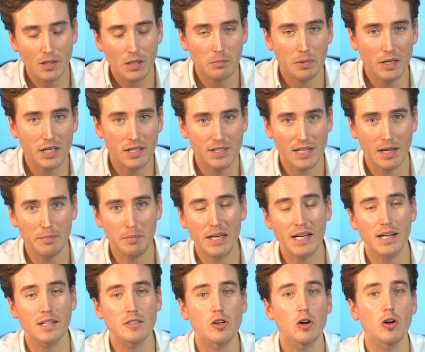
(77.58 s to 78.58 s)
Because
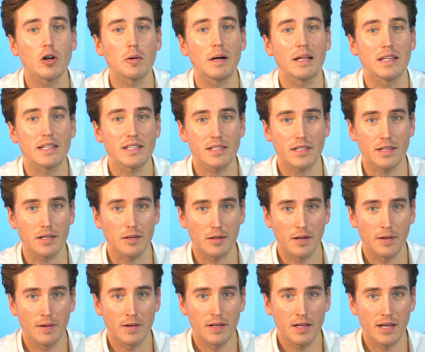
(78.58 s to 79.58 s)
I'll talk about this in
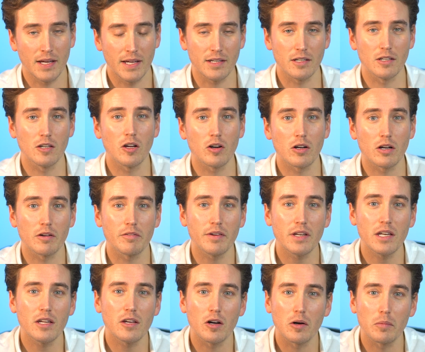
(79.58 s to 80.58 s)
a longer
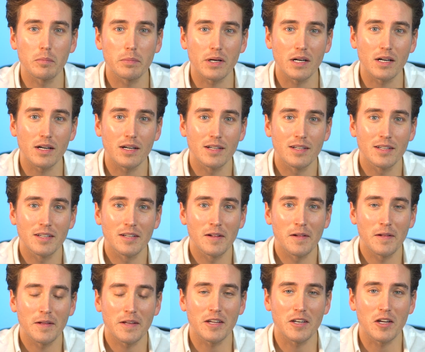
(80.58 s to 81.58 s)
video, but
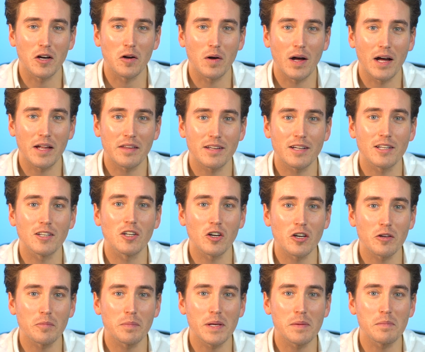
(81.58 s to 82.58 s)
I think a lot
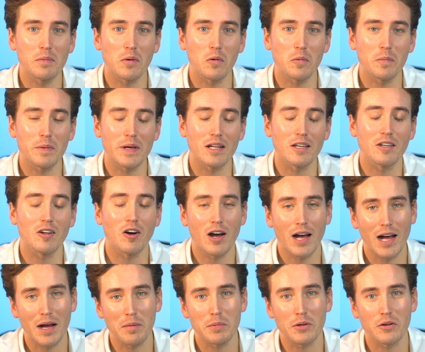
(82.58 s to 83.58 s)
of people would be a lot
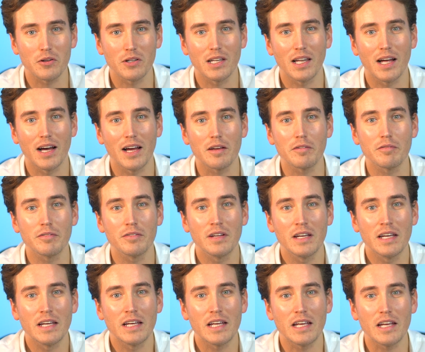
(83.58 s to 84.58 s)
happier in life
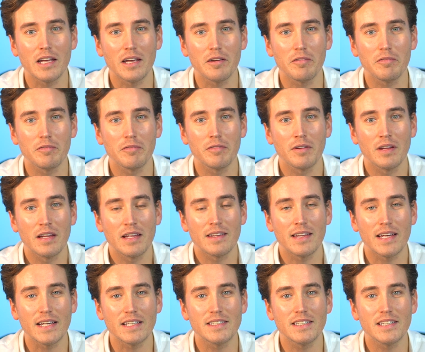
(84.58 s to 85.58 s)
if
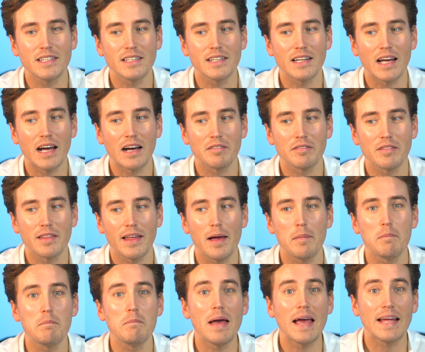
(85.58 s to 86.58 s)
they didn't have their
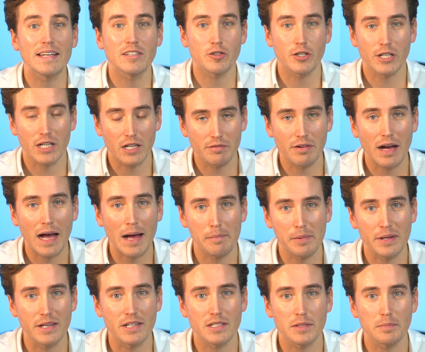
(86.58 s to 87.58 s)
metric of
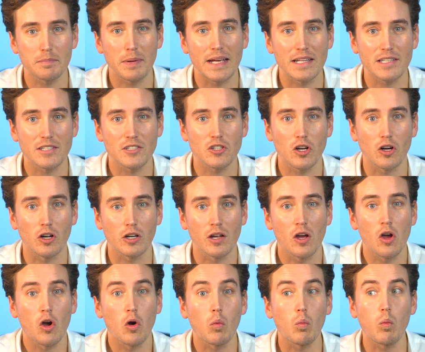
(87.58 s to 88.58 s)
happiness based on
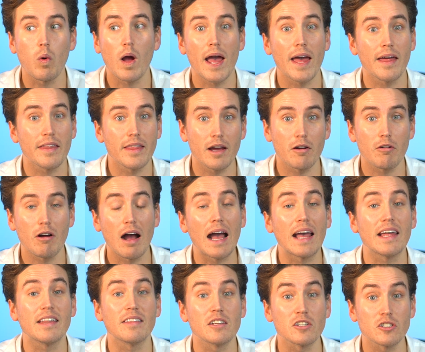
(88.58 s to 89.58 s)
where they're
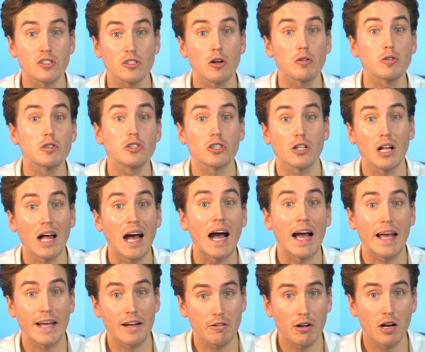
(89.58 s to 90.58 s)
at in the social
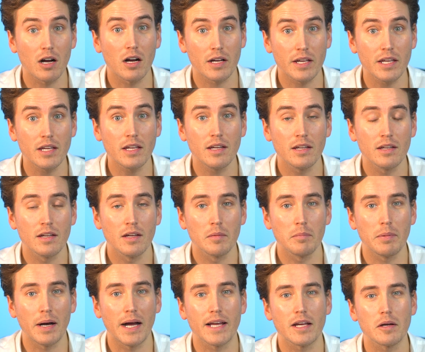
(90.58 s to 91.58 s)
hierarchy
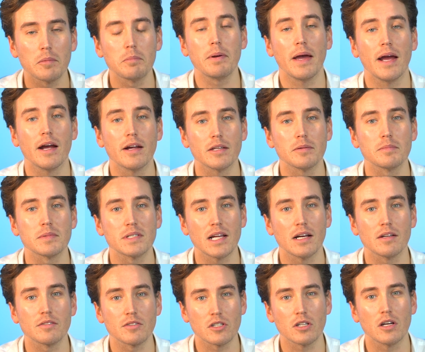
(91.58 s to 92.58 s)
by comparing
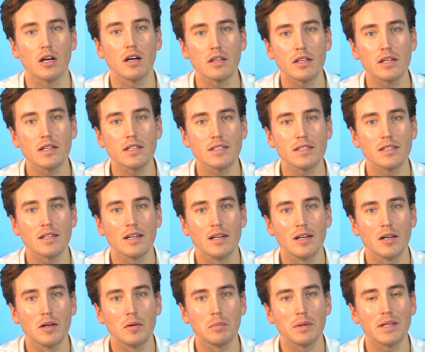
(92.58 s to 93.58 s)
themselves to others.
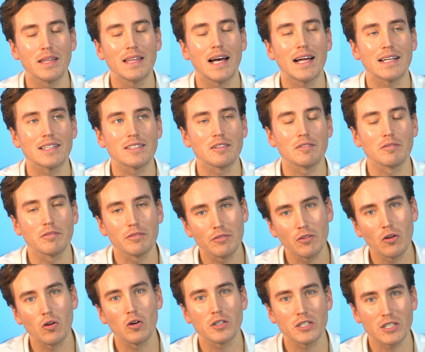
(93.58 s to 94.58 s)
But that's
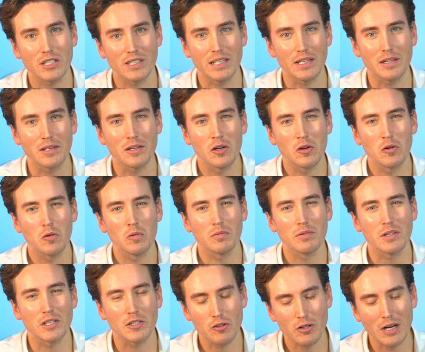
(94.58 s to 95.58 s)
unfortunately
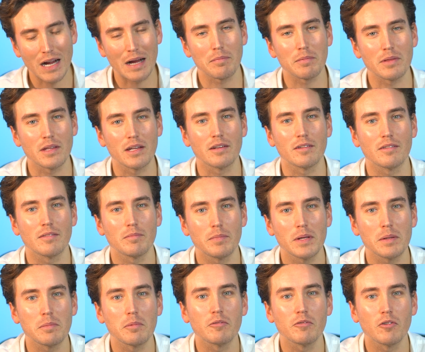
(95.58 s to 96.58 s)
the trap that
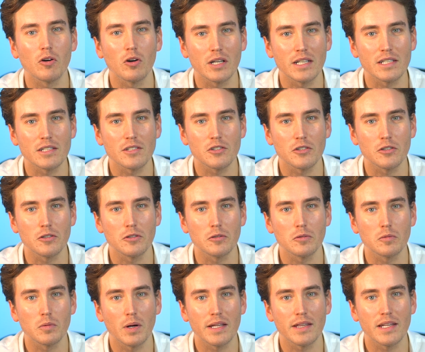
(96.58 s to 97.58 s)
people fall
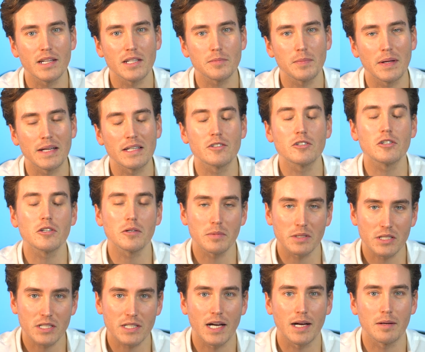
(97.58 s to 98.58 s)
into when they spend too
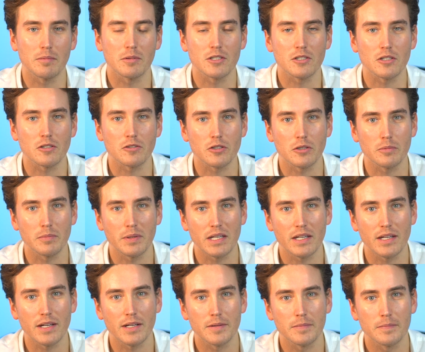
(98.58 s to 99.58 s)
much time on social
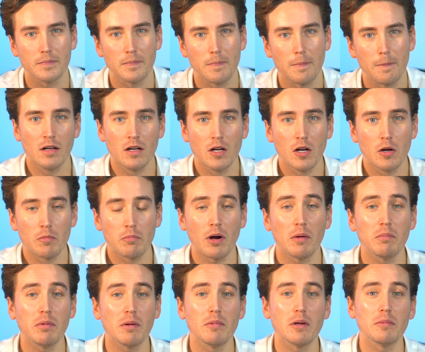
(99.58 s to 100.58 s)
media.
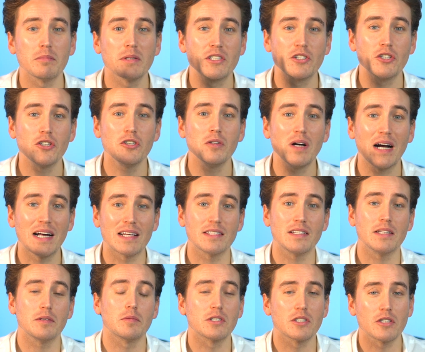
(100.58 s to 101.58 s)
Problem number 2 I
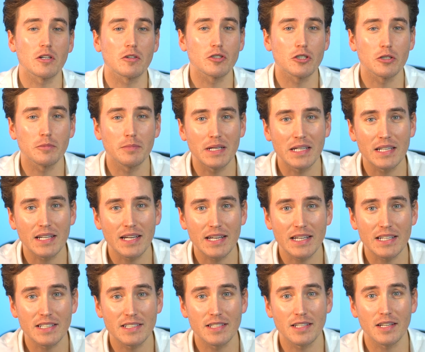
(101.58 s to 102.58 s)
see with social media
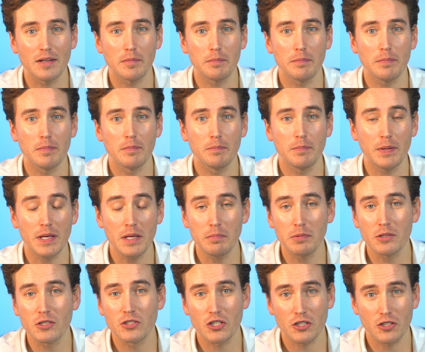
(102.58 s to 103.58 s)
is that
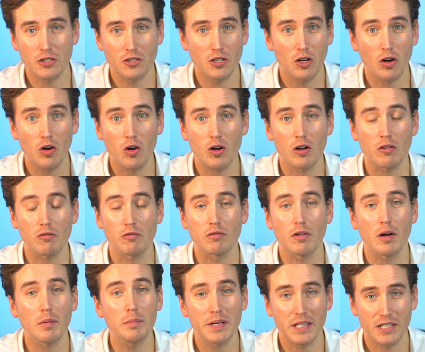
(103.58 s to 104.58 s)
people just talk
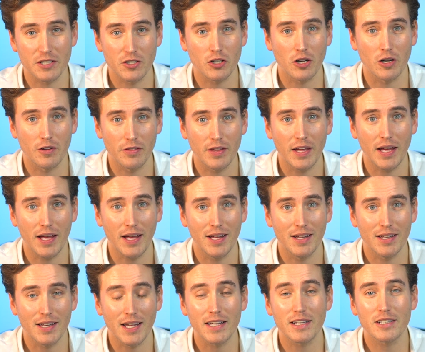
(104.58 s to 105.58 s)
rubbish on there.
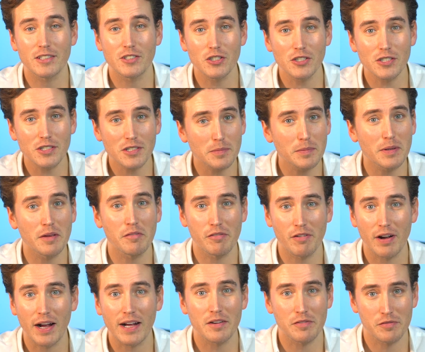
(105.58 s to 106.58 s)
Like, just to be
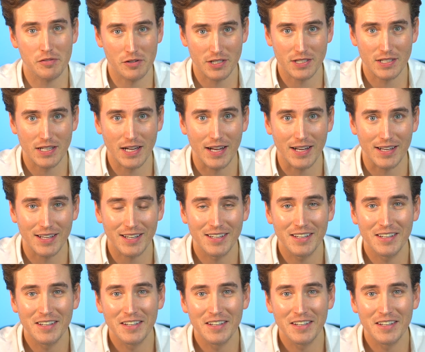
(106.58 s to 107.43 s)
frank for a sec,